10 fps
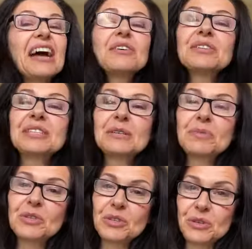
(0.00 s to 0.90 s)
now
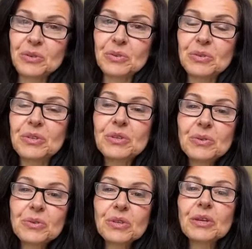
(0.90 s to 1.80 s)
tip two,
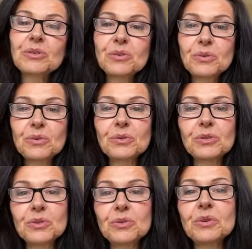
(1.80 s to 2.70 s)
use a
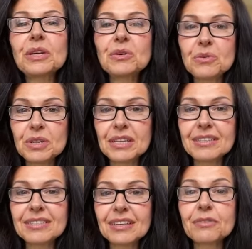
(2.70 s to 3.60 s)
tool to
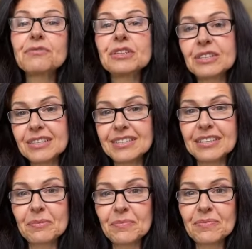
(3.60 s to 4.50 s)
increase
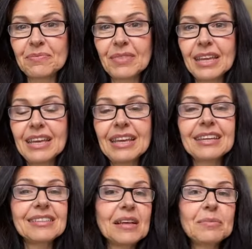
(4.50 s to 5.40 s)
efficiency.
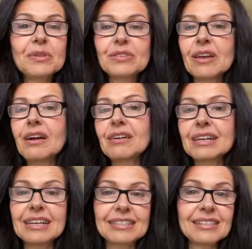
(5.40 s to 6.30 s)
Examples
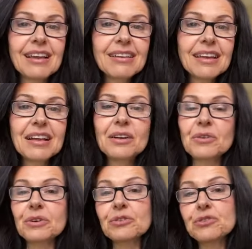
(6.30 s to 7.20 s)
are
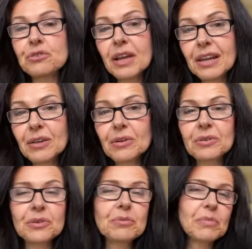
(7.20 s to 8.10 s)
Asana or
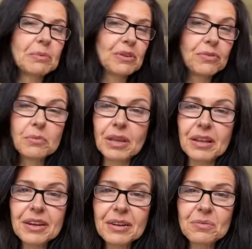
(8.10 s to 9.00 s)
Trello. You may be
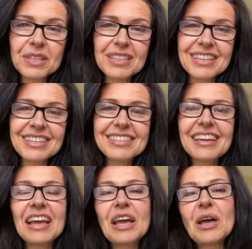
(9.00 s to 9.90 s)
familiar with these